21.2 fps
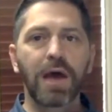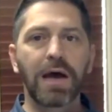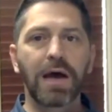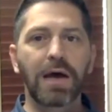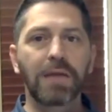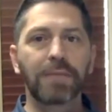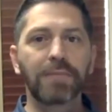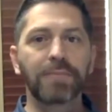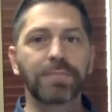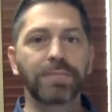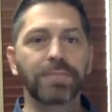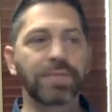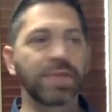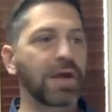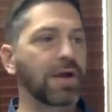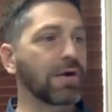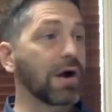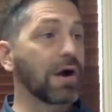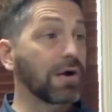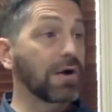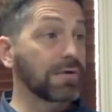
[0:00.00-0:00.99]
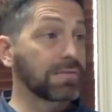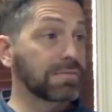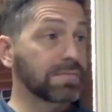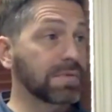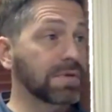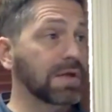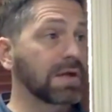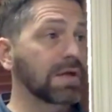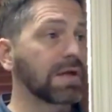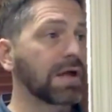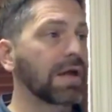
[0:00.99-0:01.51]
There
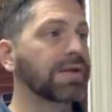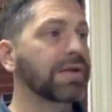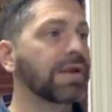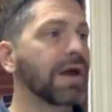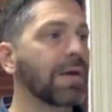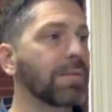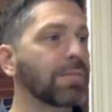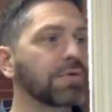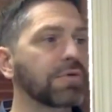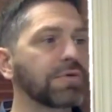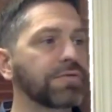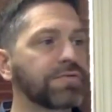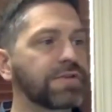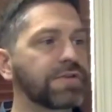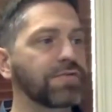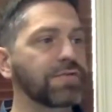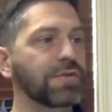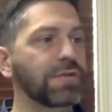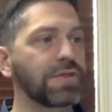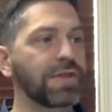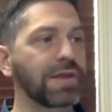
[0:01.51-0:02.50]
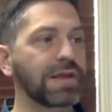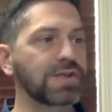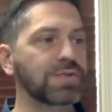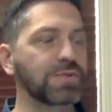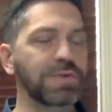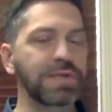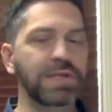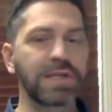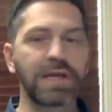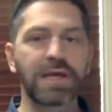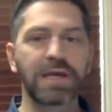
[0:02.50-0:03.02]
are a number of different
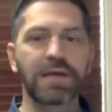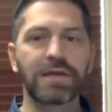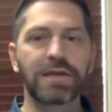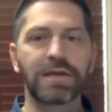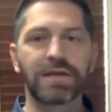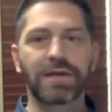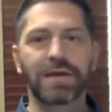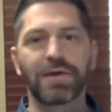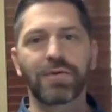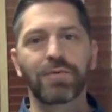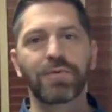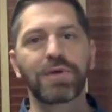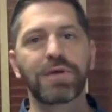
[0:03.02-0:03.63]
things we did.